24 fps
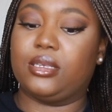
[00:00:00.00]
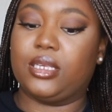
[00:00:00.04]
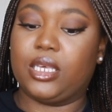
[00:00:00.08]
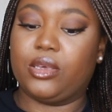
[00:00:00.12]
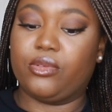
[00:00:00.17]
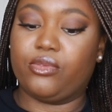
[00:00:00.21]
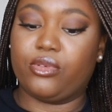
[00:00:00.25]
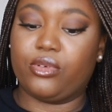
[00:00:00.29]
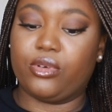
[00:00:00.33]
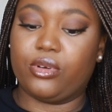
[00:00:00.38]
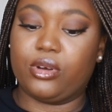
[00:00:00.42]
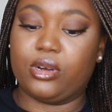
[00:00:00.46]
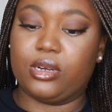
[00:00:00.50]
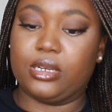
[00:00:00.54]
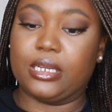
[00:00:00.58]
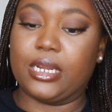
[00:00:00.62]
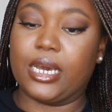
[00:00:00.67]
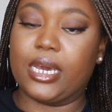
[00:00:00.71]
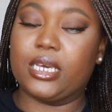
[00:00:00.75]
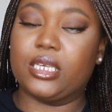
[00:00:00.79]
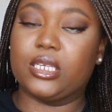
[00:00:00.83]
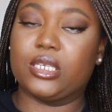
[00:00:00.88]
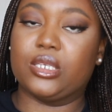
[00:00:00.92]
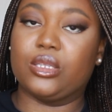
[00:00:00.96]
give her a
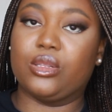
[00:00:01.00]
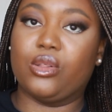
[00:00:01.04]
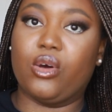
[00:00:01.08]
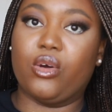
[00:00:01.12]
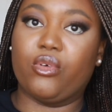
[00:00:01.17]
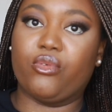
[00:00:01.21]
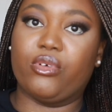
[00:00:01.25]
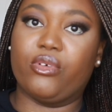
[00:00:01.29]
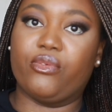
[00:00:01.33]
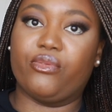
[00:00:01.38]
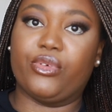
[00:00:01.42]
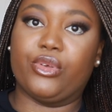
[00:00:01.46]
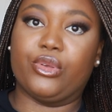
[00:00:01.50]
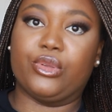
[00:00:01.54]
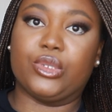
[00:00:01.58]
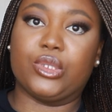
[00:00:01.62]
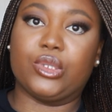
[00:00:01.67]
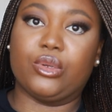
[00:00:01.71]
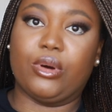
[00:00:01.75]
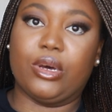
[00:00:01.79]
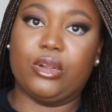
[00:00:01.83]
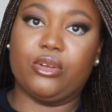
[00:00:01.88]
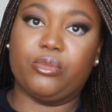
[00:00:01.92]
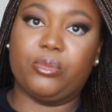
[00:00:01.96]
nice long review
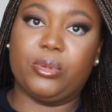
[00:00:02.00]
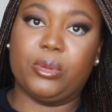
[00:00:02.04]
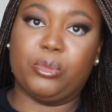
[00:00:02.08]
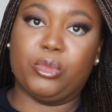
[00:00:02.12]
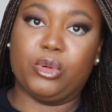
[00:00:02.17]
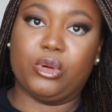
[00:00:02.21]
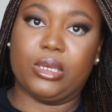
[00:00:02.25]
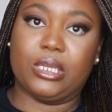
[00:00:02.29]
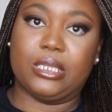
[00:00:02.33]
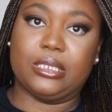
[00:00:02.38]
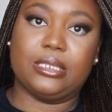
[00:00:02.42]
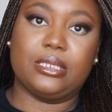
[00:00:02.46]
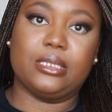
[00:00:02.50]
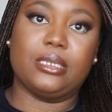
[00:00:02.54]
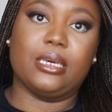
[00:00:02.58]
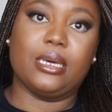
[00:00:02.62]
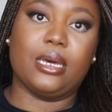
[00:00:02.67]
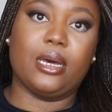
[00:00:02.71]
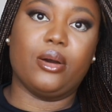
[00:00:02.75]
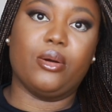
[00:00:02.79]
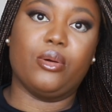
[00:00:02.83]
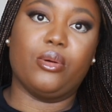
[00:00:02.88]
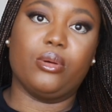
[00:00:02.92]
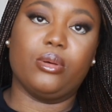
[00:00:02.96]
so other people can see
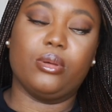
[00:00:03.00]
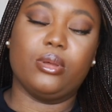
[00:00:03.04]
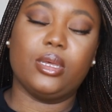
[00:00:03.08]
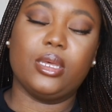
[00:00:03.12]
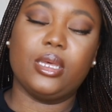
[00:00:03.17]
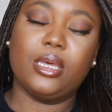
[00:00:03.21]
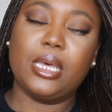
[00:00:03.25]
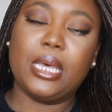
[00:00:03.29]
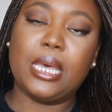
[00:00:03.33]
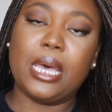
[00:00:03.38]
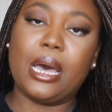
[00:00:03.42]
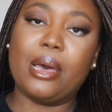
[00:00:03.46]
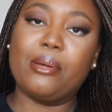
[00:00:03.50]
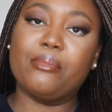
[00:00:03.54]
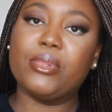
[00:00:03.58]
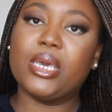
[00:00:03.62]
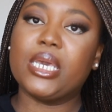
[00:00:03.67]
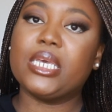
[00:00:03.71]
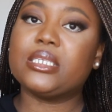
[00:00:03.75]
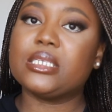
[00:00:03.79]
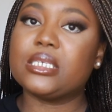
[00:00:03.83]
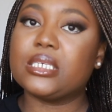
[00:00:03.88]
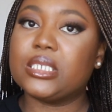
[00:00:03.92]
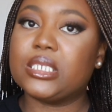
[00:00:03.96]
how
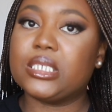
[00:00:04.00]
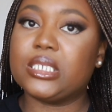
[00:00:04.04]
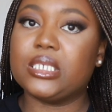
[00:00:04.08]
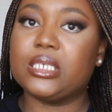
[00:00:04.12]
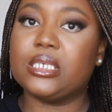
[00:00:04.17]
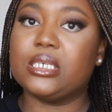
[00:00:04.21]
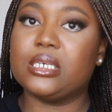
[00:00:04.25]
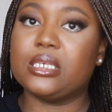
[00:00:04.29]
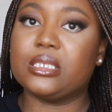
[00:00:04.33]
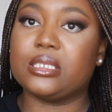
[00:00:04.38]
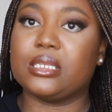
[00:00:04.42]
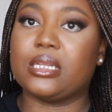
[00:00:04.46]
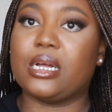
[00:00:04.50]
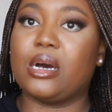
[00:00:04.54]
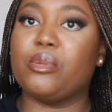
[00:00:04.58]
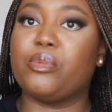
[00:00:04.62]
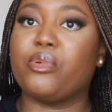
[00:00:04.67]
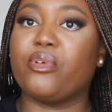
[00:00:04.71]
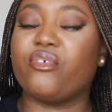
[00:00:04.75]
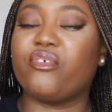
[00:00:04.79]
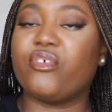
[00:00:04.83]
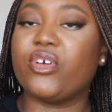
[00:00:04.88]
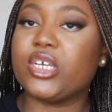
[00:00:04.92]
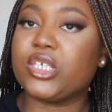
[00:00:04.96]
amazing she is and how
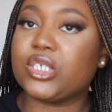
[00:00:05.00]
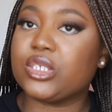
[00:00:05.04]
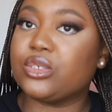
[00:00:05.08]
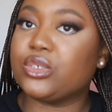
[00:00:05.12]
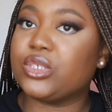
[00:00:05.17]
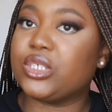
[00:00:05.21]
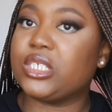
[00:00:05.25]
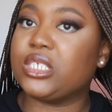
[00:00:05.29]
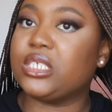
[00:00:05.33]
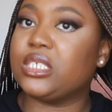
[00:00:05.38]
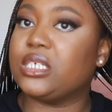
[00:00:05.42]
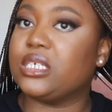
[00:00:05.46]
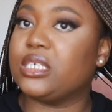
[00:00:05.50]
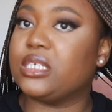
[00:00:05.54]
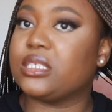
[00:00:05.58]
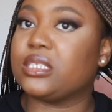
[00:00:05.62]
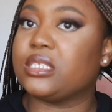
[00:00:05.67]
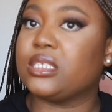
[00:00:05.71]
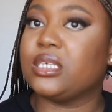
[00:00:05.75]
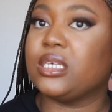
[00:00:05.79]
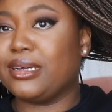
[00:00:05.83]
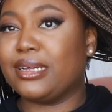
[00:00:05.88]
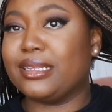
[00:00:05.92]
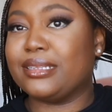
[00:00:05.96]
professional she is.
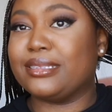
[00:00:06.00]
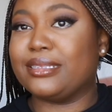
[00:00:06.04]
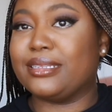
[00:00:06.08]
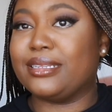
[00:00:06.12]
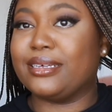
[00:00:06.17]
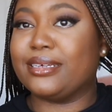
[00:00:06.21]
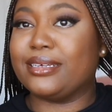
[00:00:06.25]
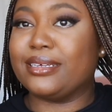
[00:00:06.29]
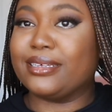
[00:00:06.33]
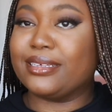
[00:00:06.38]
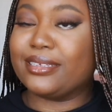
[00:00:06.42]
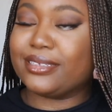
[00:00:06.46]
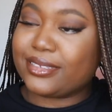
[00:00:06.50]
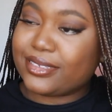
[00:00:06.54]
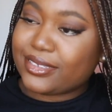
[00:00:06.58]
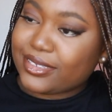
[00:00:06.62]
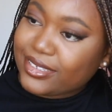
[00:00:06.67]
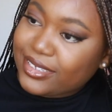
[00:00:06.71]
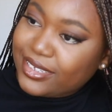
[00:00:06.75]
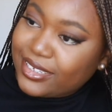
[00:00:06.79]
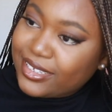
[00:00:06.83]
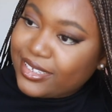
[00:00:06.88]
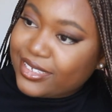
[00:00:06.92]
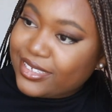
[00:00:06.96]
Look at this.
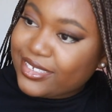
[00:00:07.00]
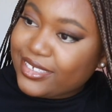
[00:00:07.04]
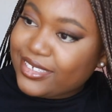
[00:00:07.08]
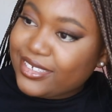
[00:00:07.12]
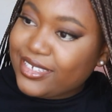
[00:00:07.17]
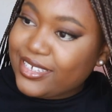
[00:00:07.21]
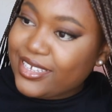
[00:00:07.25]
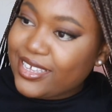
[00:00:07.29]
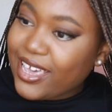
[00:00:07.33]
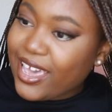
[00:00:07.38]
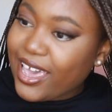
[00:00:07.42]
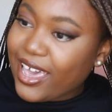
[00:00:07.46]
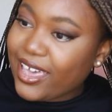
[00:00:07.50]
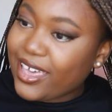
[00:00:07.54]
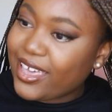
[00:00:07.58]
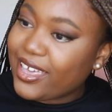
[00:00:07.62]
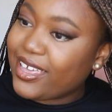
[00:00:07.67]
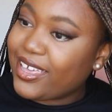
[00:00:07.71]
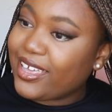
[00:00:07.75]
Yeah.